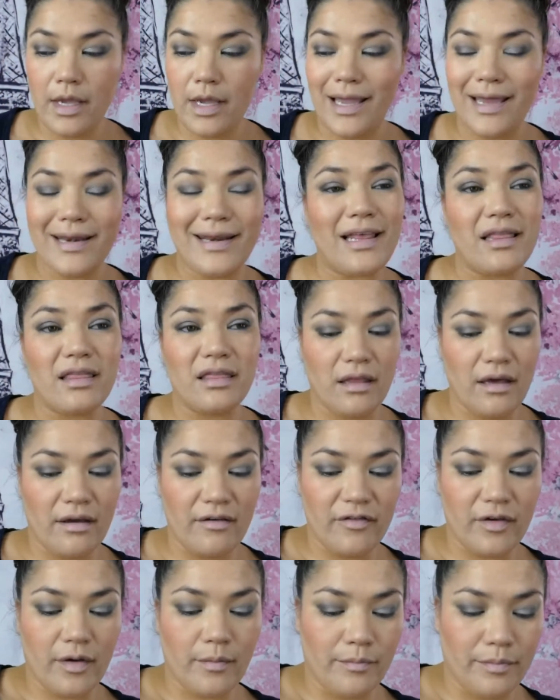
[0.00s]
And I
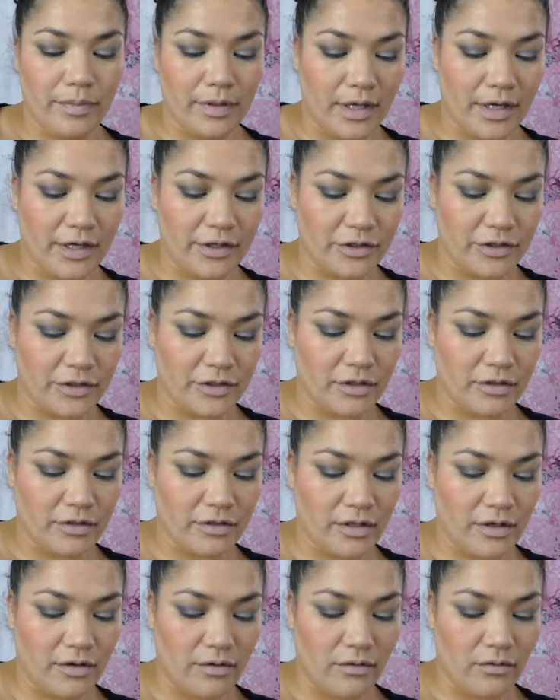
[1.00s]
love blush,
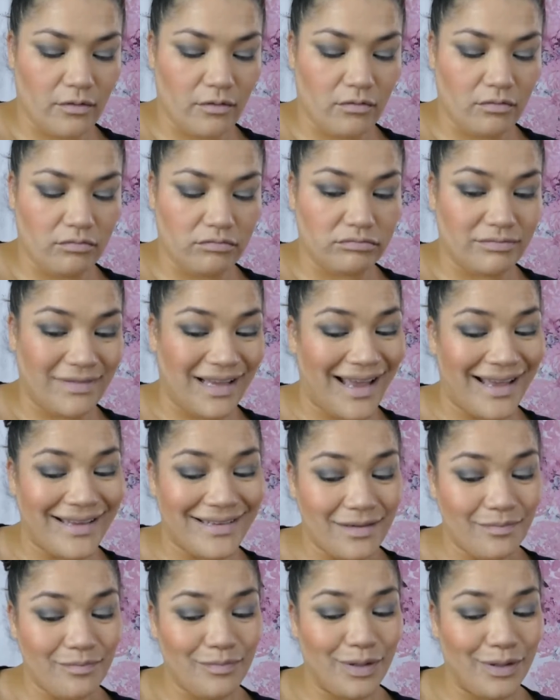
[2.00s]
so I
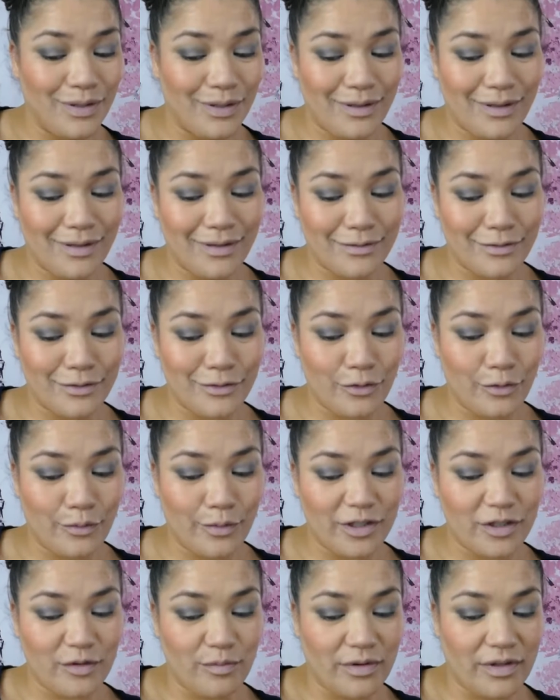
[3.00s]
could put on so
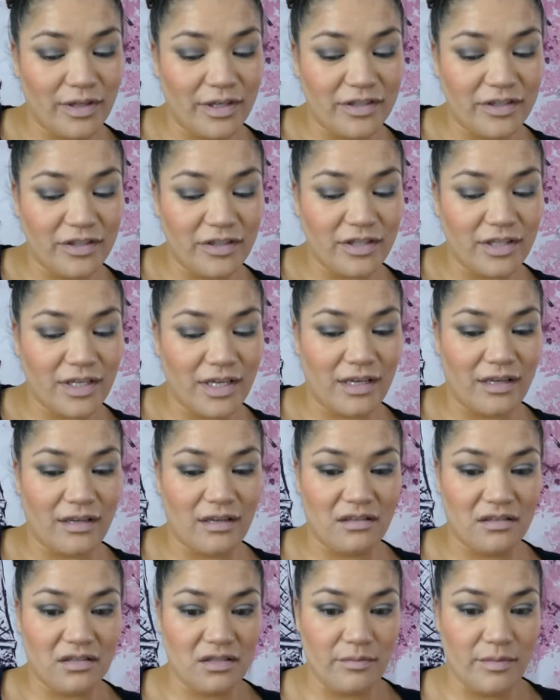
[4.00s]
much blush,
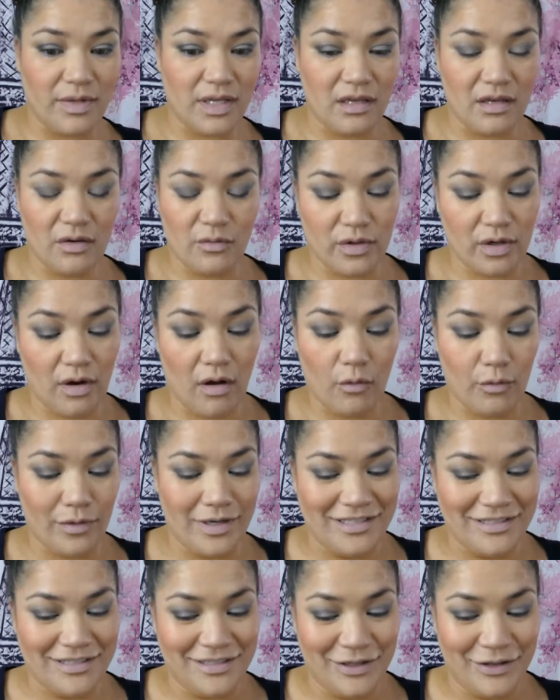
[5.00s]
and to me, it would
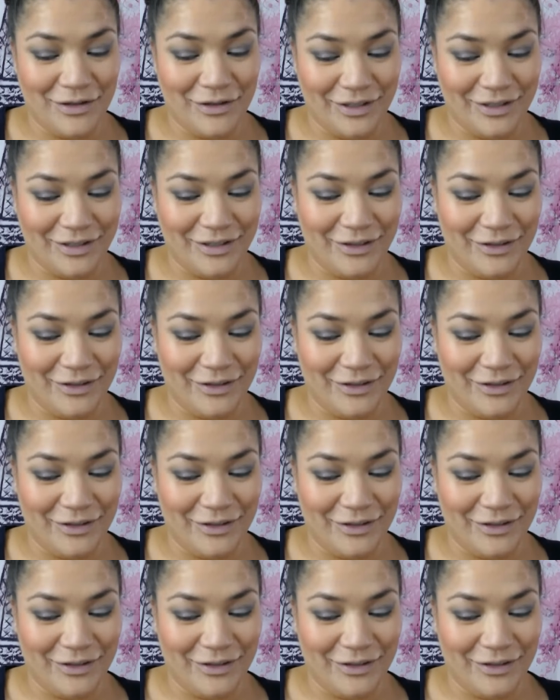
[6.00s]
always look